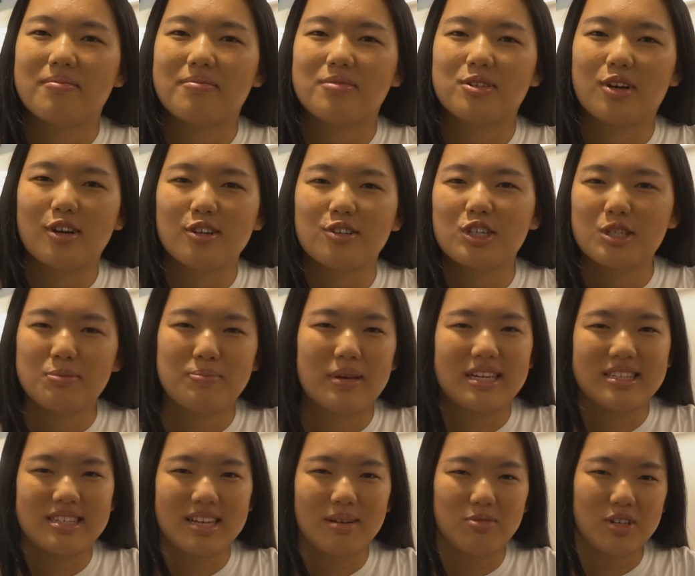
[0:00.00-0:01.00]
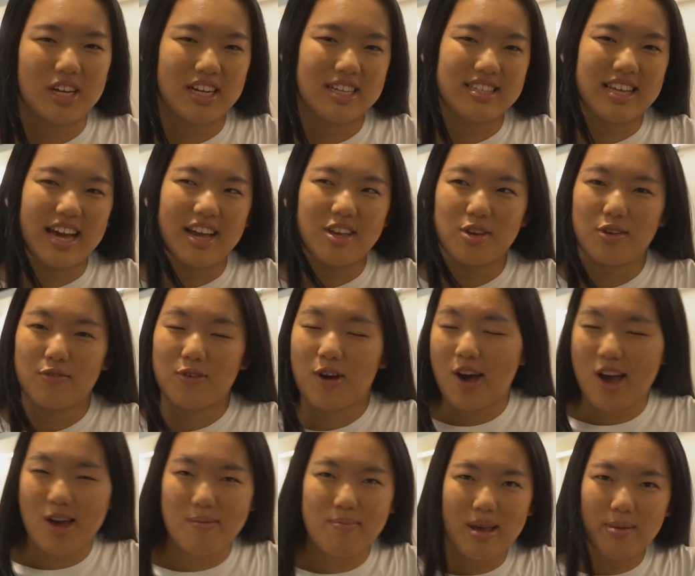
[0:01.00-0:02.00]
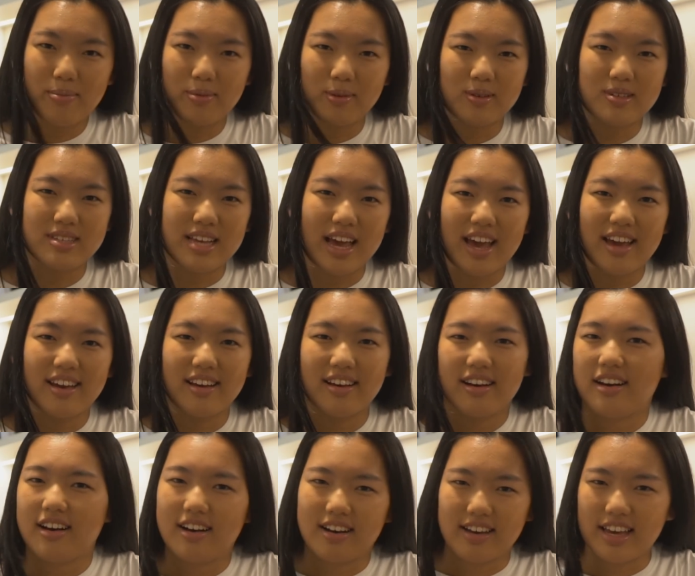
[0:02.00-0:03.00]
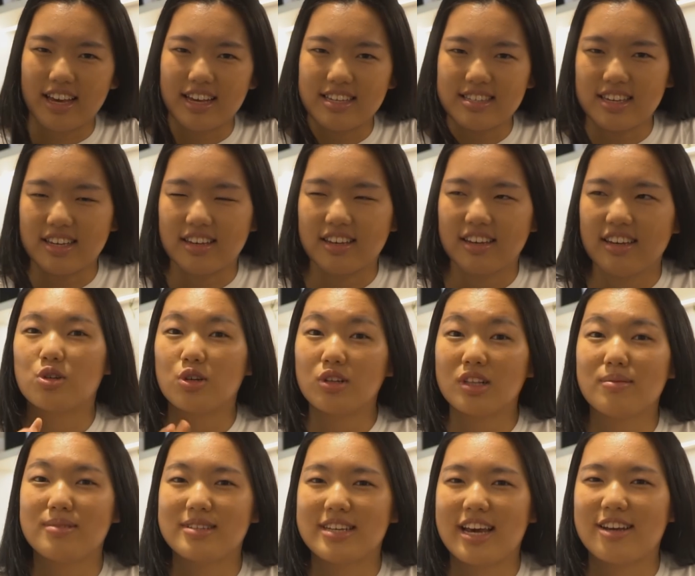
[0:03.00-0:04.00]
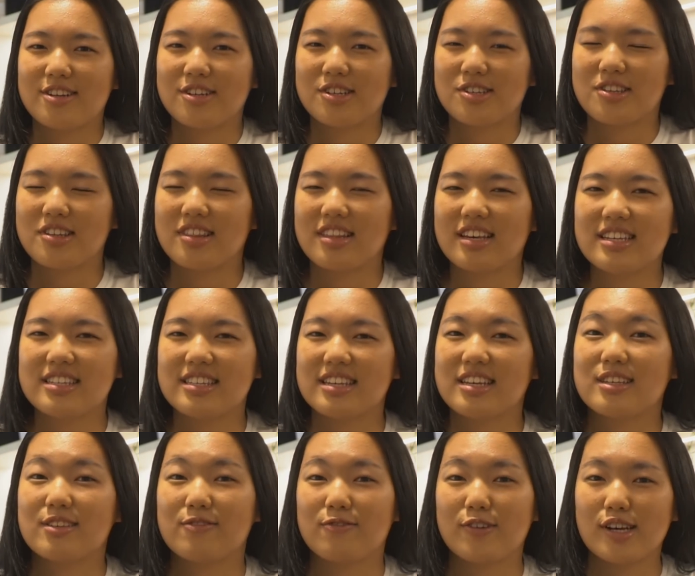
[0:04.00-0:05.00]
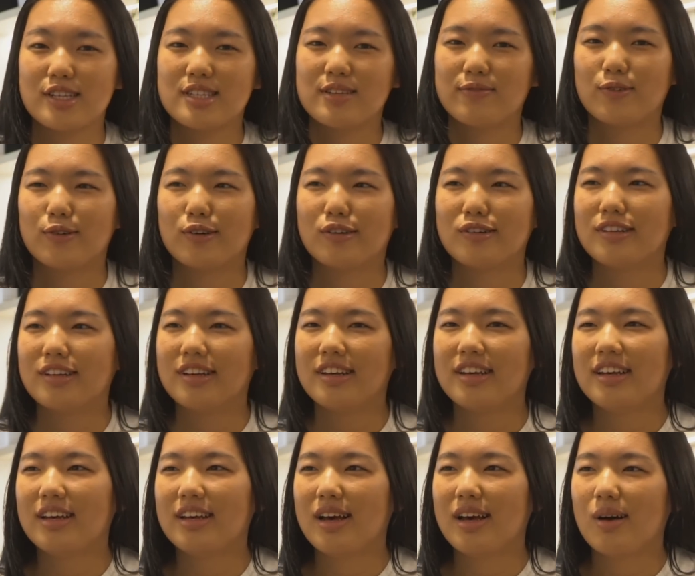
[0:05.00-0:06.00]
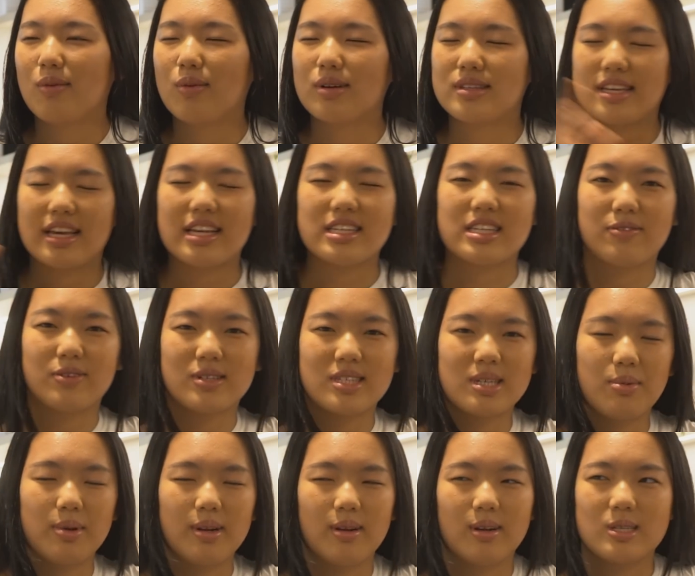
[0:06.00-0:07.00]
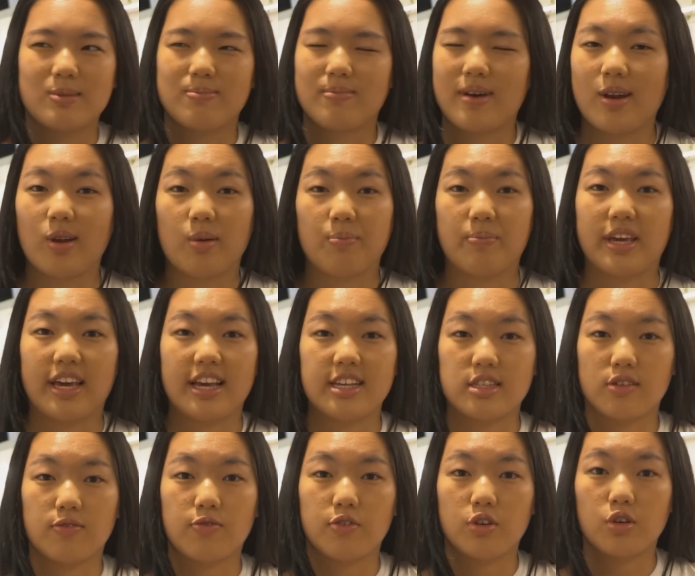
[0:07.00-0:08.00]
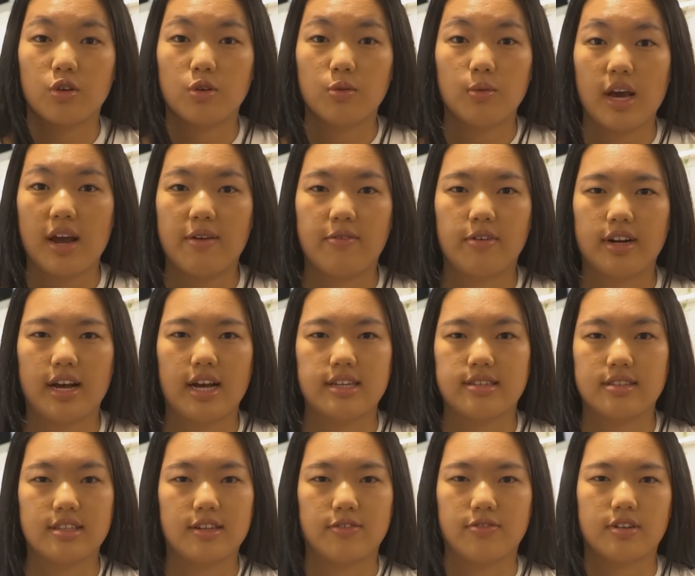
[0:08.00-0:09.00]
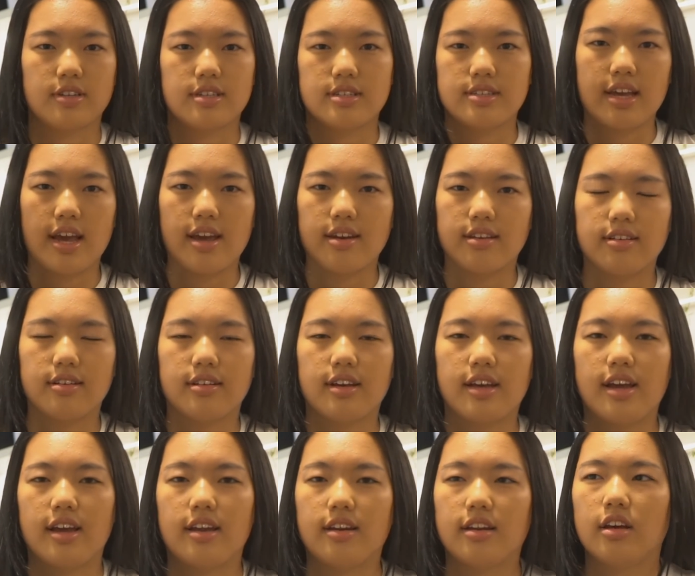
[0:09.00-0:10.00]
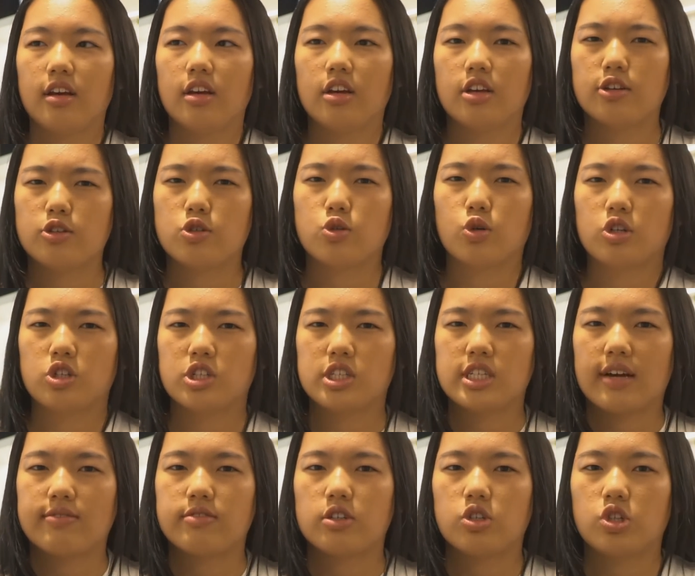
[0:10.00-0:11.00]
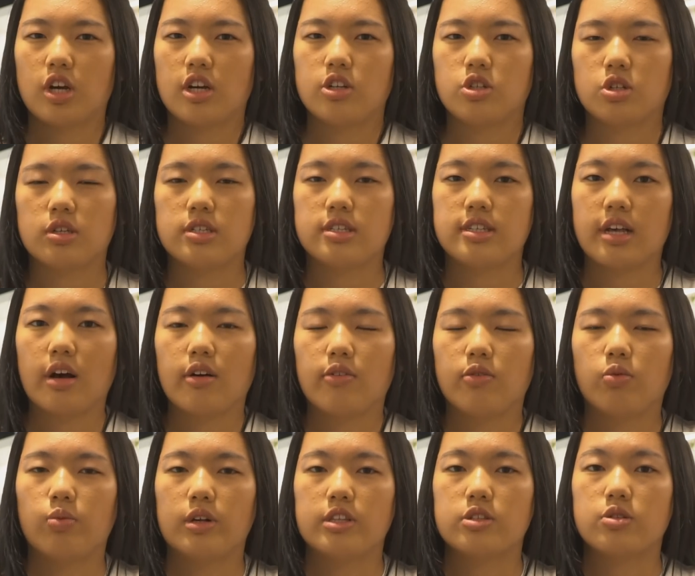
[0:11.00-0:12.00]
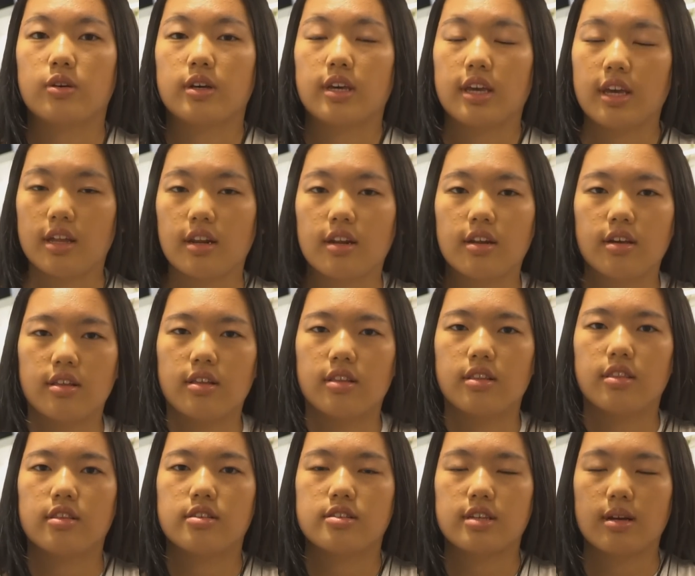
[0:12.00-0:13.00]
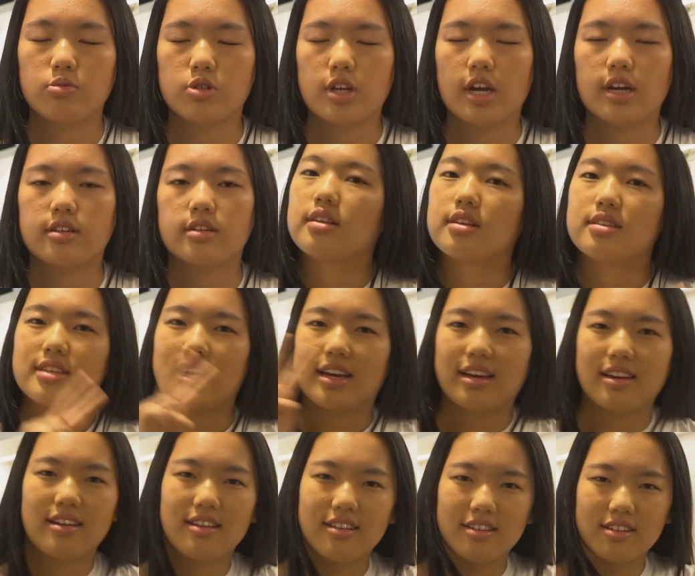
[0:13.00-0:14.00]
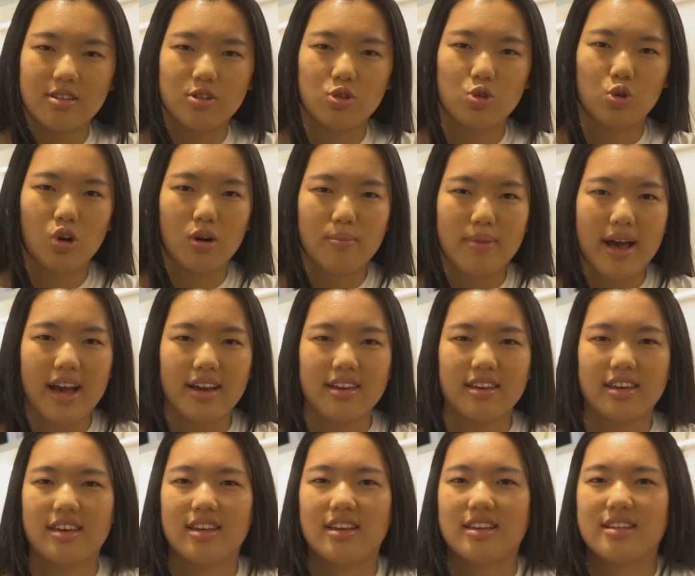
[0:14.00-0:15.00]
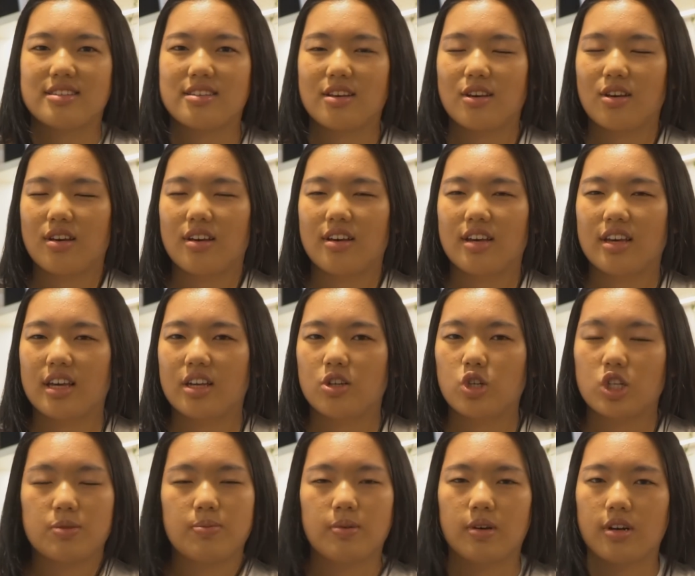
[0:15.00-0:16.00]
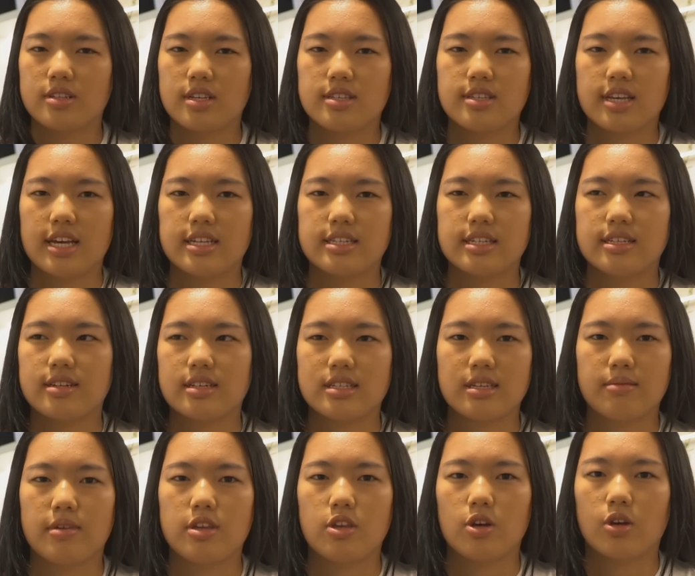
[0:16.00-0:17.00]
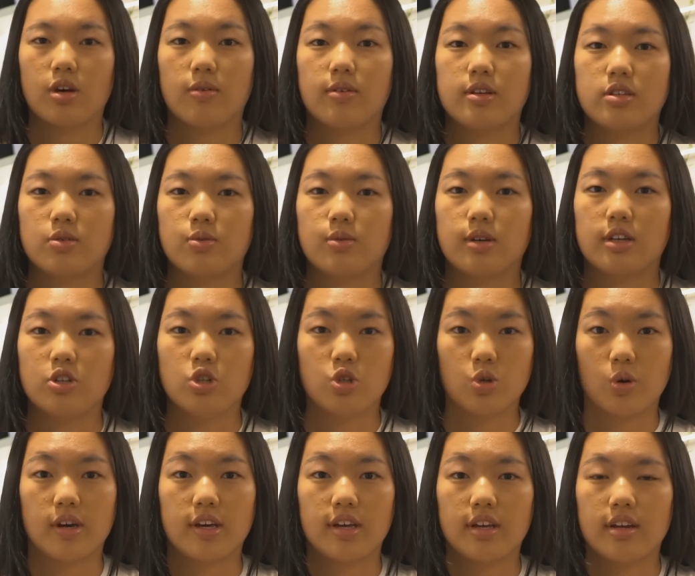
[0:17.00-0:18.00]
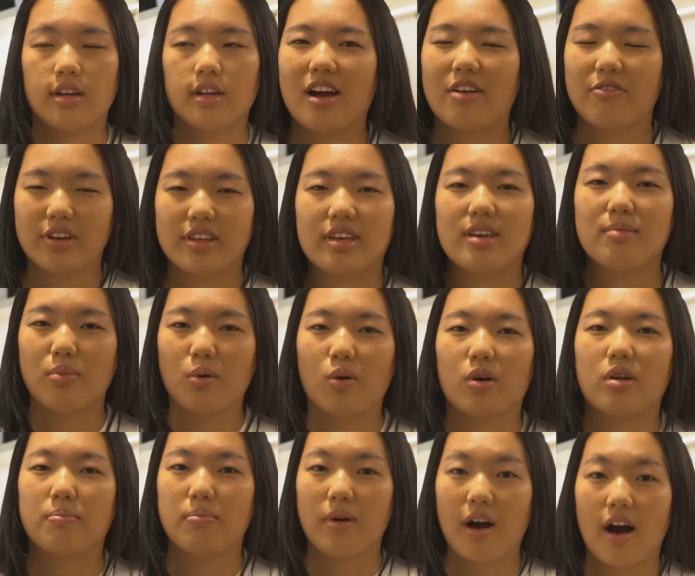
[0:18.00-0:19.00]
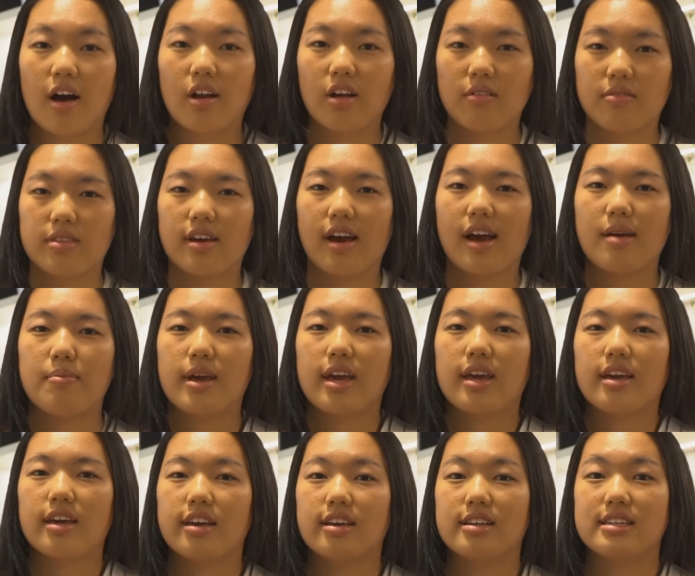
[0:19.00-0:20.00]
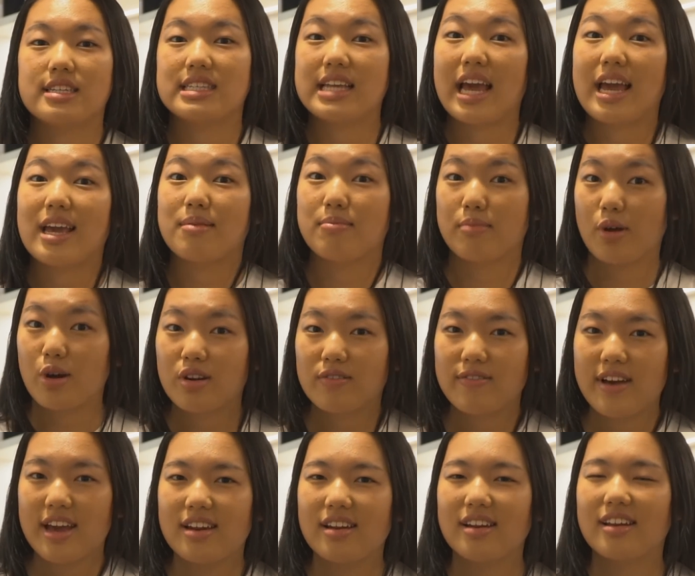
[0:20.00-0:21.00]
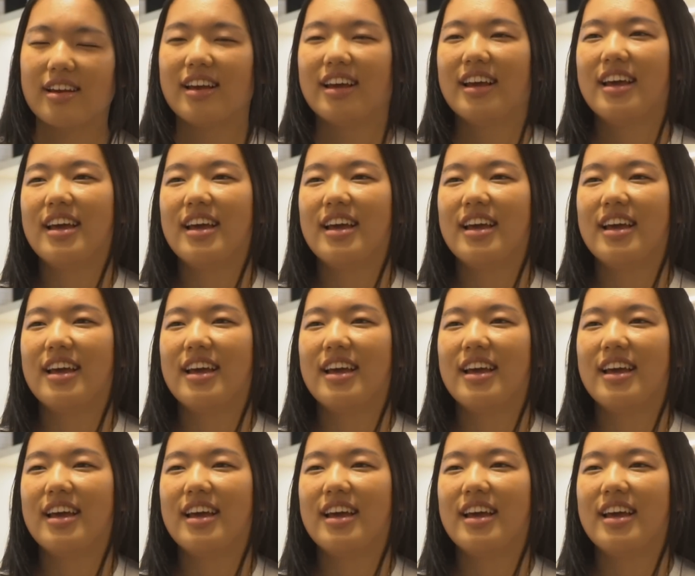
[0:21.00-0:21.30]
don't just pick subjects that you've heard people say are easy. 2 limitations to this is, first of all, what's easy for someone else might not be easy for you. Everyone has a different standard and you sort of just have to judge yourself once you're in the subject. The second drawback is just because it's easy doesn't mean you're going to enjoy it. A really important part of the IB is staying motivated,